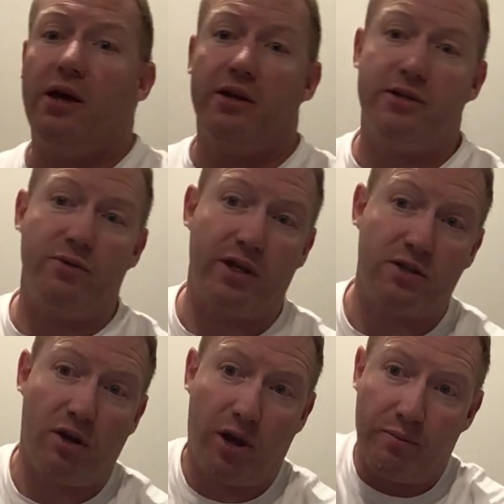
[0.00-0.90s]
Until
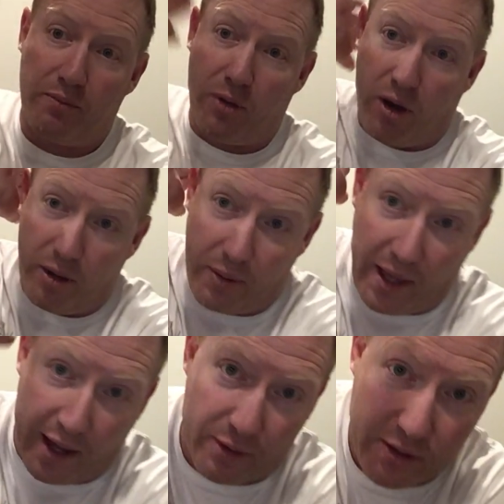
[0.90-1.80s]
next time, I'm
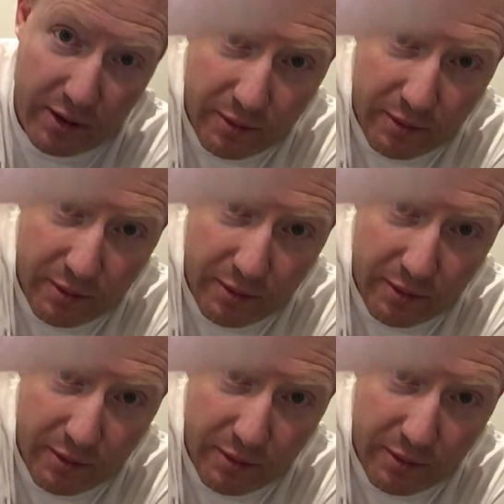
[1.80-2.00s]
out.